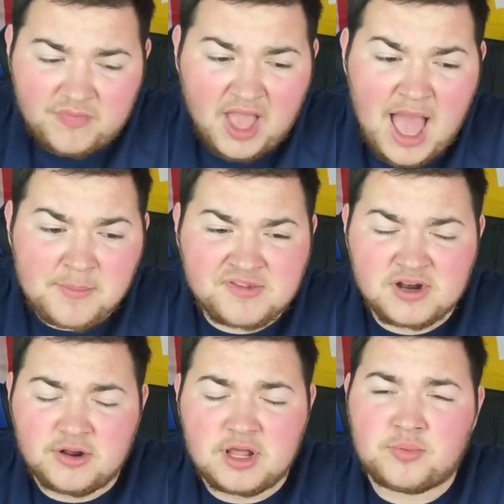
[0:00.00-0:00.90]

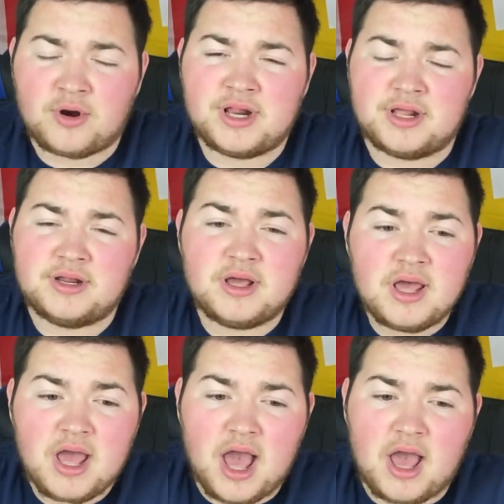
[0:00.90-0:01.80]
Absolutely brilliant.
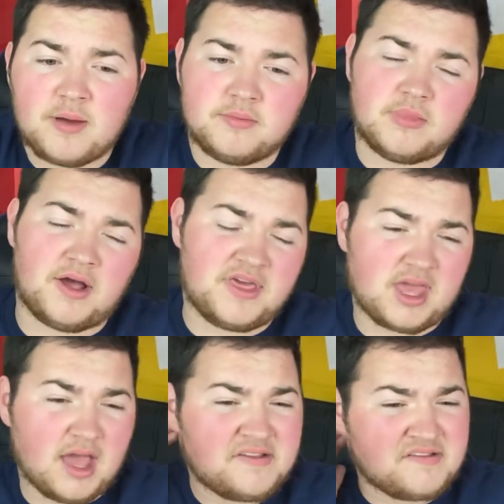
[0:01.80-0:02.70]
I think,
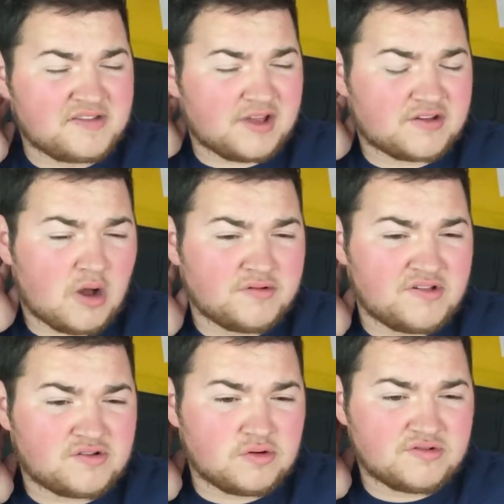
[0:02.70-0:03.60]
is it 6 goals he
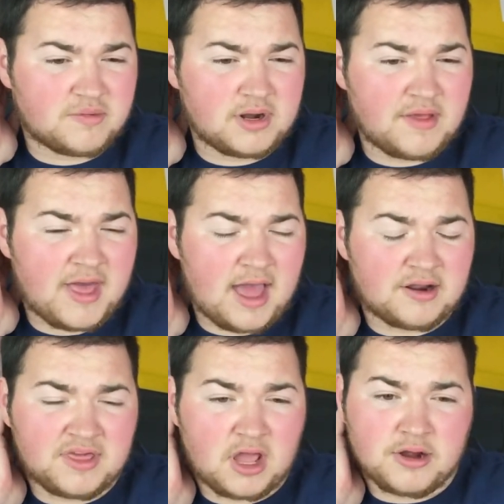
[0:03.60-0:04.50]
scored, something like that? And I
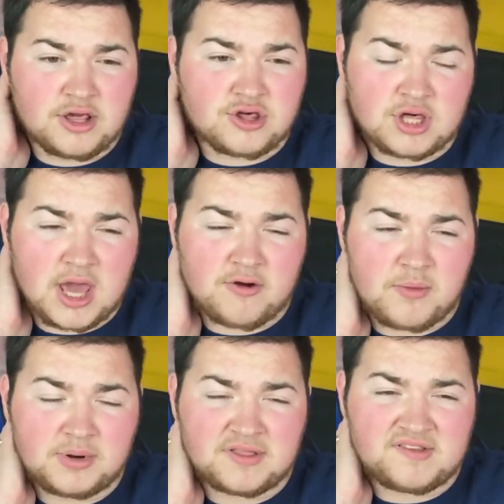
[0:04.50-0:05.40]
think only Shearer,
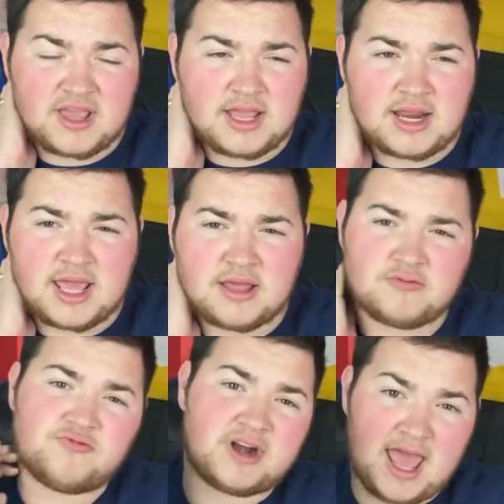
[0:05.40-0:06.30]
Platini and
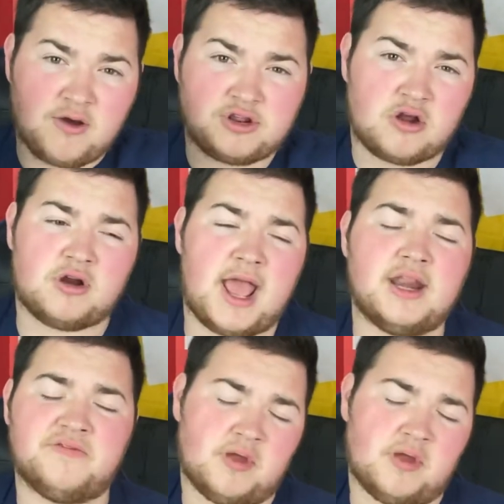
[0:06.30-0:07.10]
Ronaldo are ahead of him,